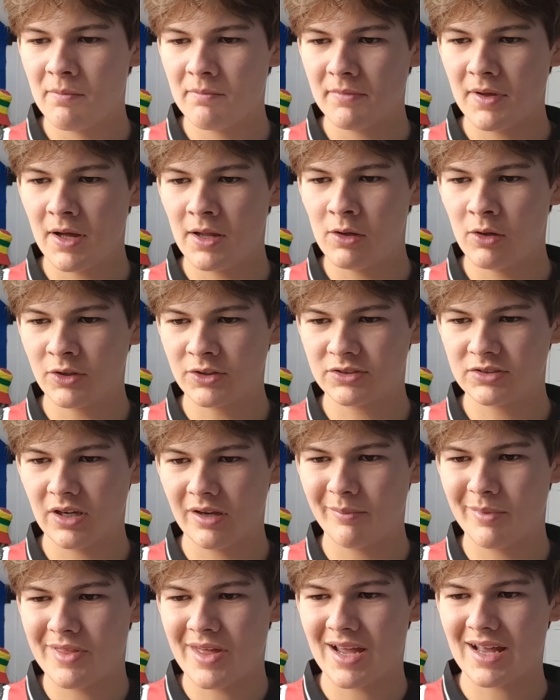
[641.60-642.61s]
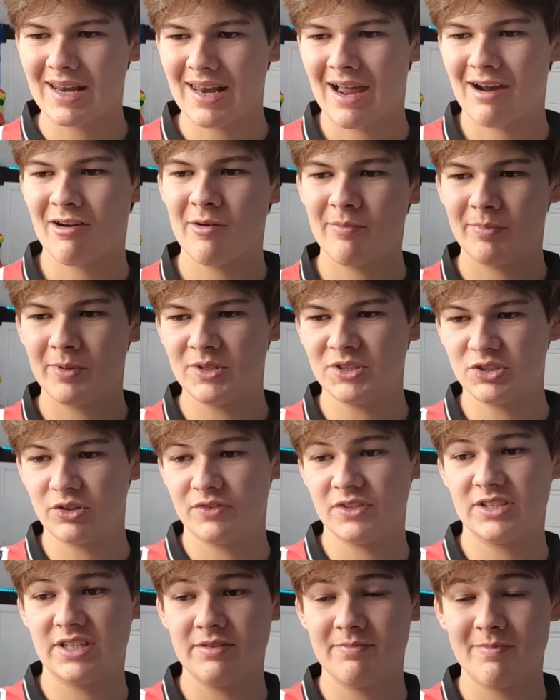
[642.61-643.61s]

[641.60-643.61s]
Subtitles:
alongside with that claret, which obviously